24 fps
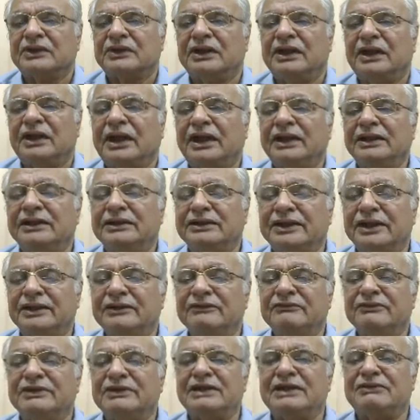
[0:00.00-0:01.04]
And then
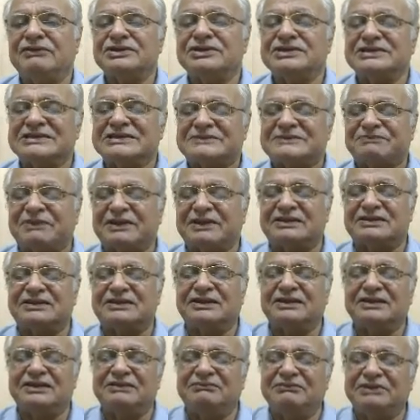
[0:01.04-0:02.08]
when I was inspecting
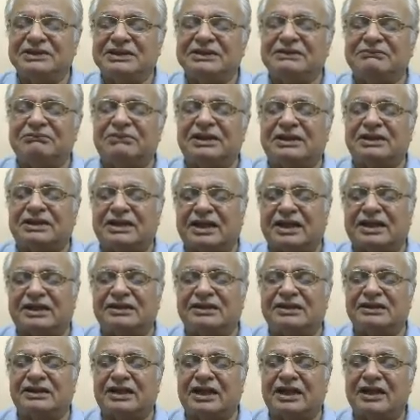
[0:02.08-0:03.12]
the mini bulk
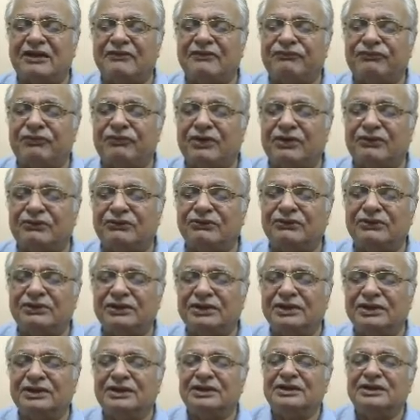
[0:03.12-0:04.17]
carrier, I found
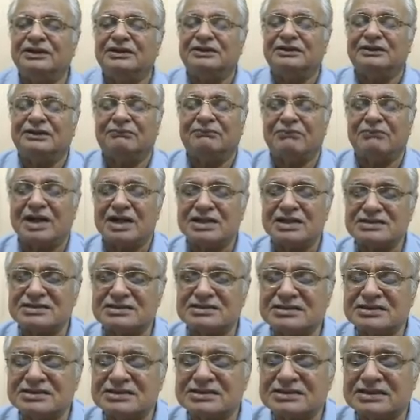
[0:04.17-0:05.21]
the
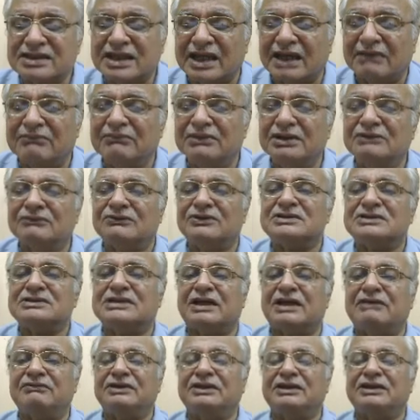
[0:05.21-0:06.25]
master's cabin was
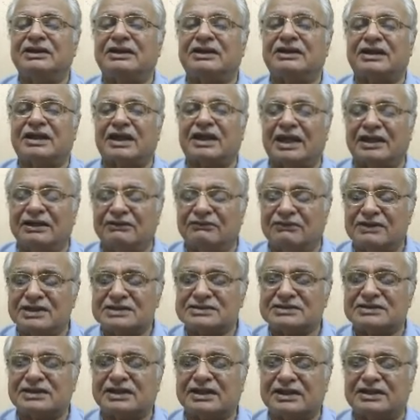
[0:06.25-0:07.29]
having a canvas
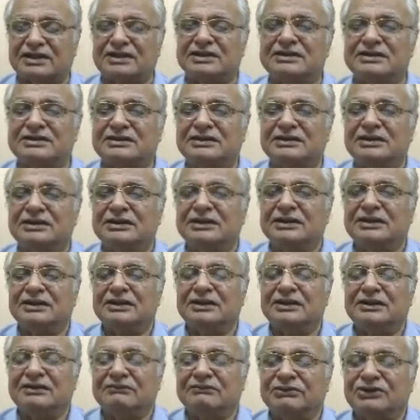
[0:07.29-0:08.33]
ring
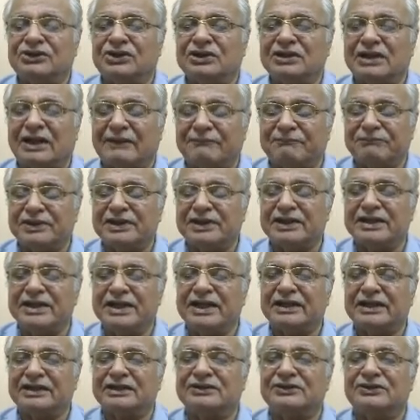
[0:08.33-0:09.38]
because upper
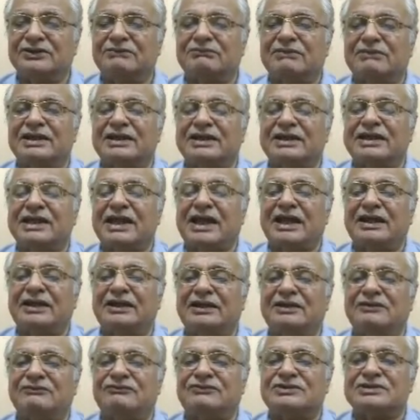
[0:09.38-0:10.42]
deck, Monkey
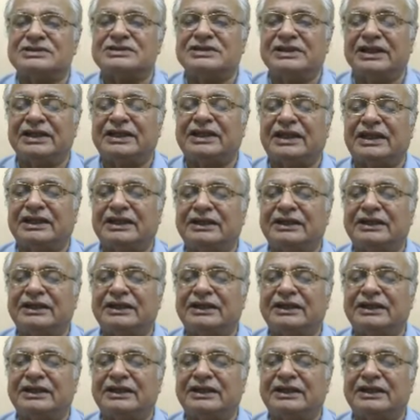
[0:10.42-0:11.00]
Island was leaking,